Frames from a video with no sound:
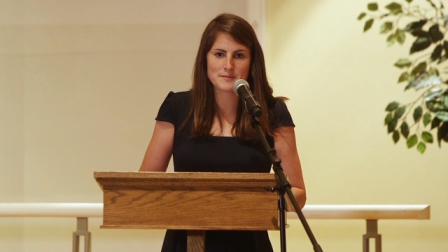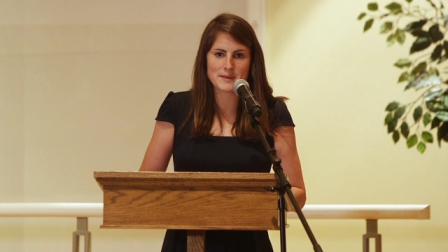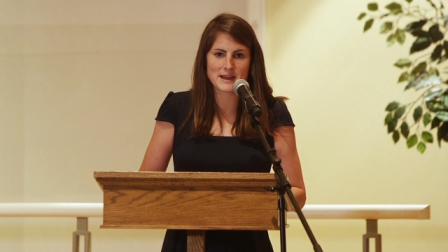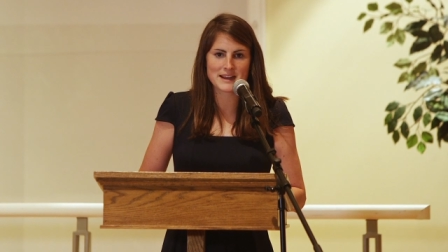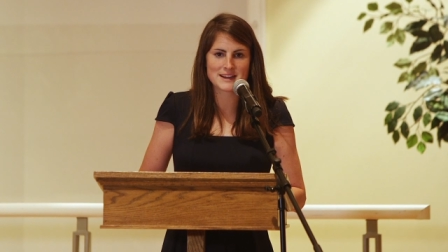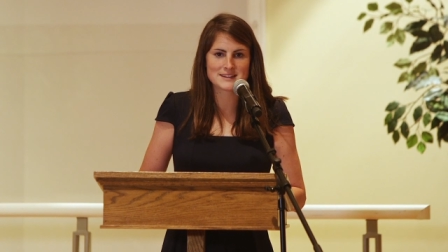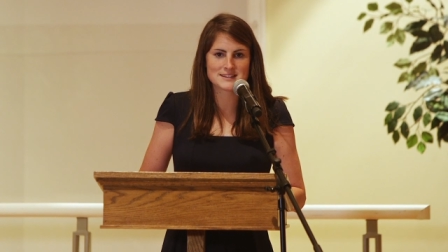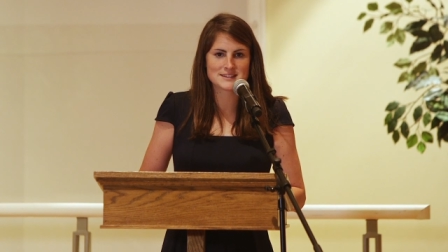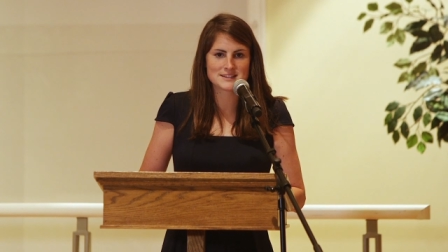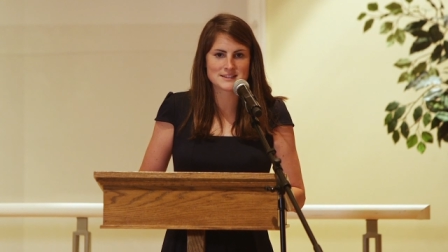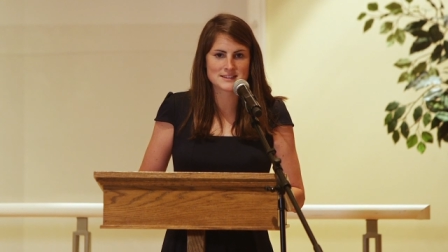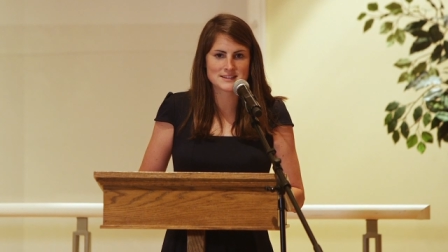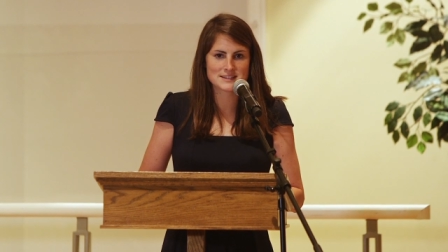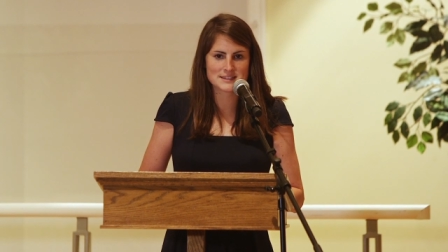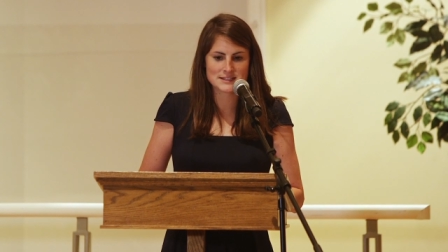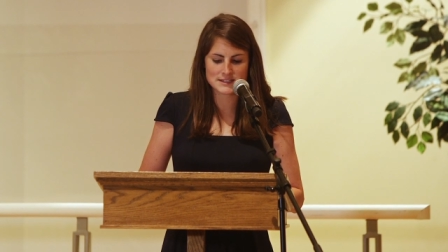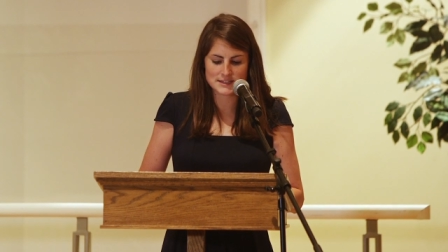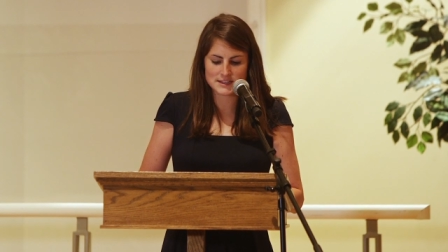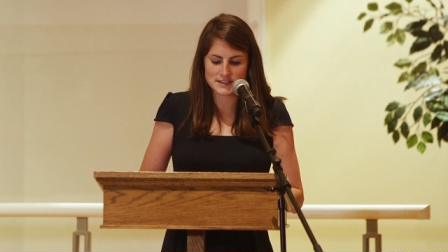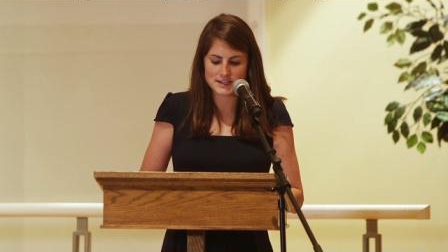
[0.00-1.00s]
by
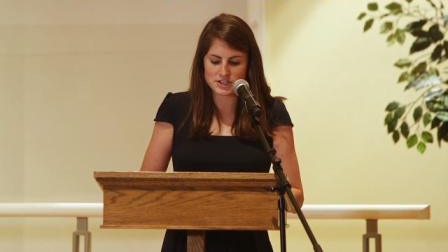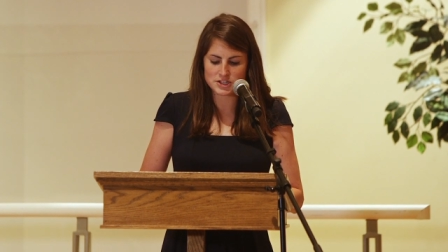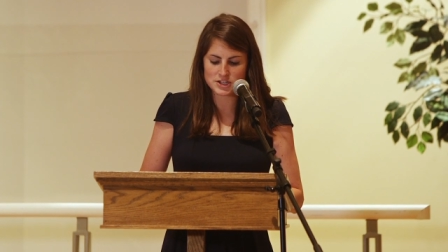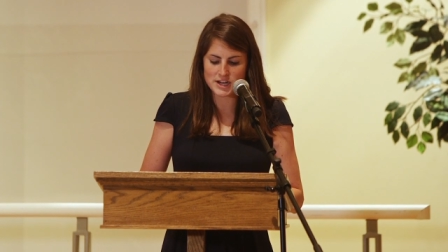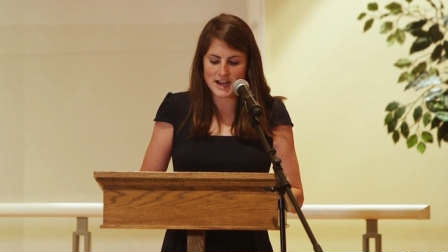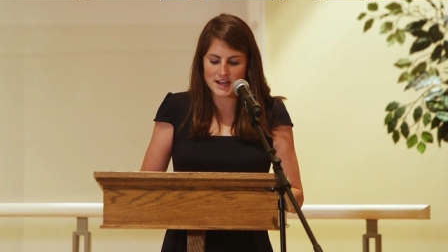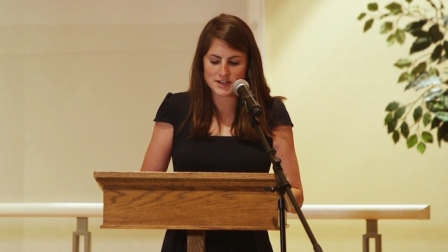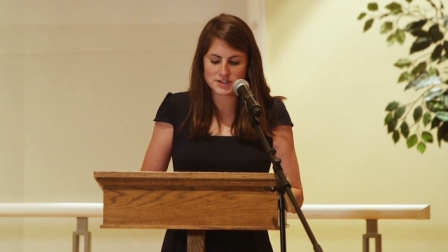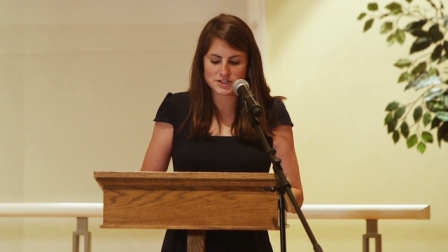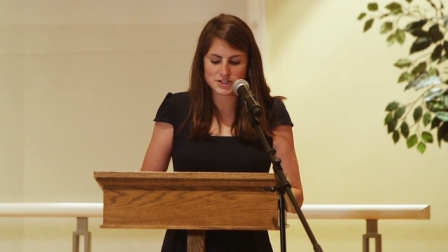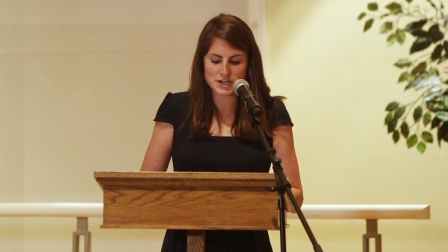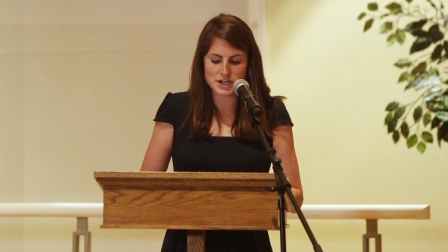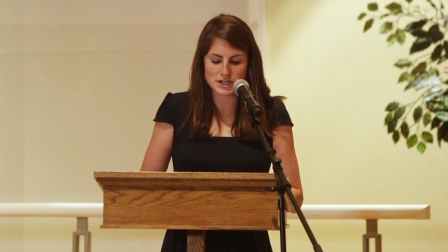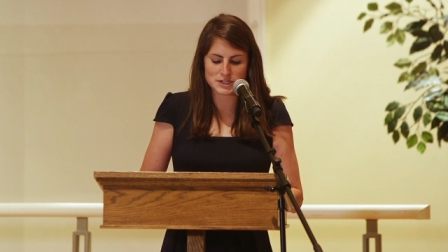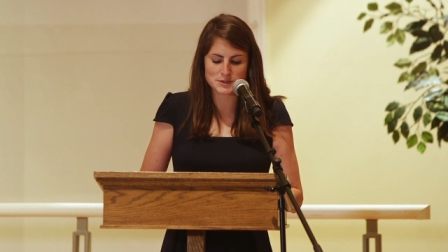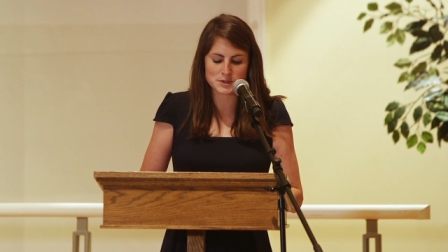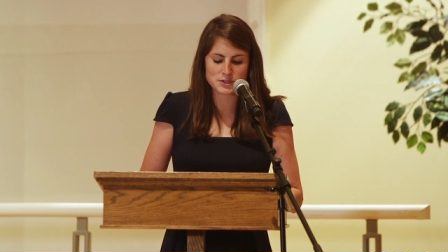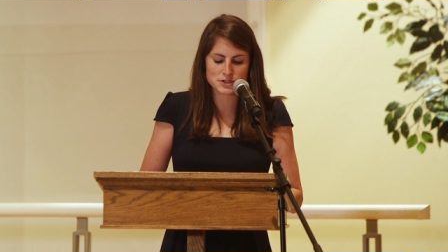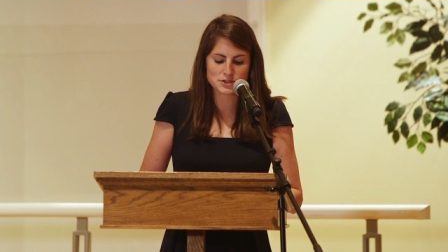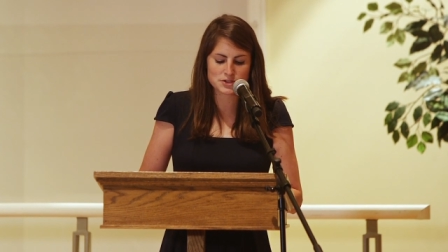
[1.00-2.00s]
consistently challenging
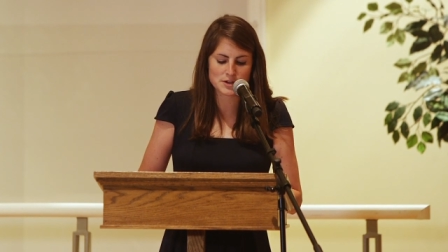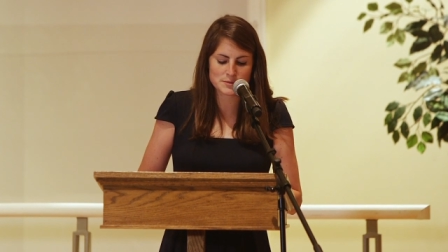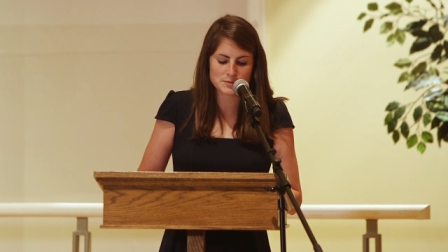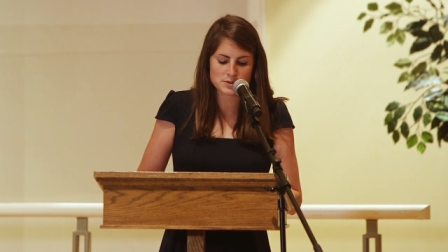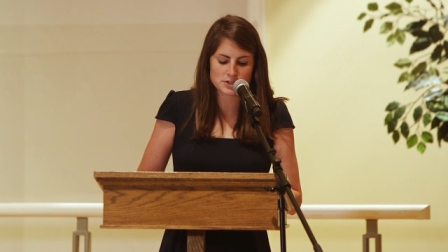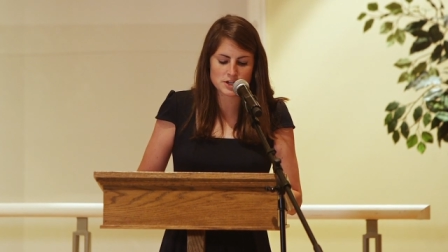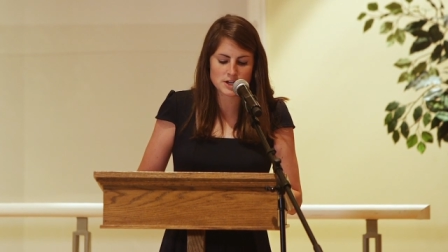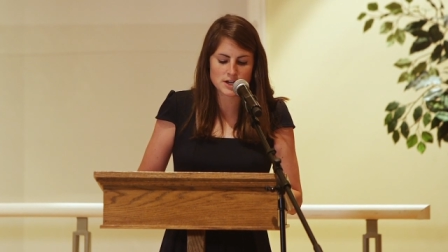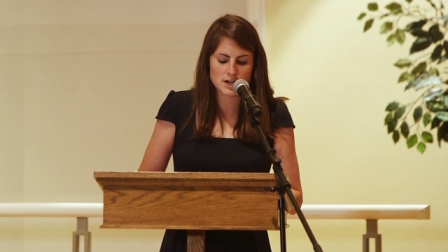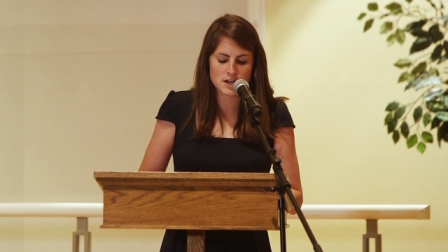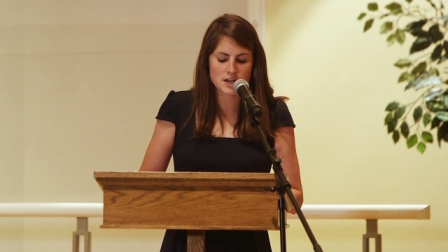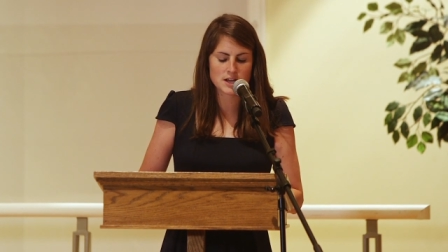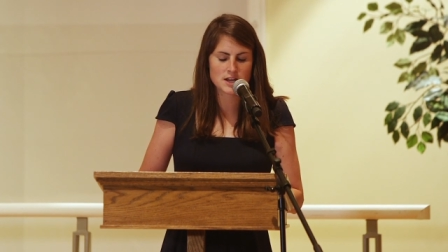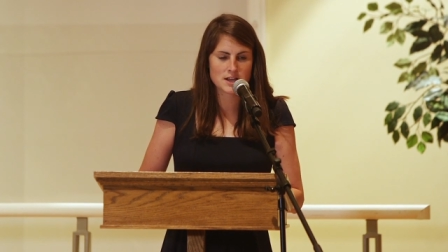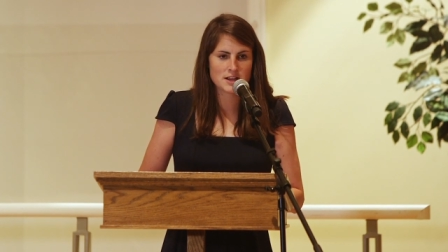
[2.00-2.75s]
us with scripture,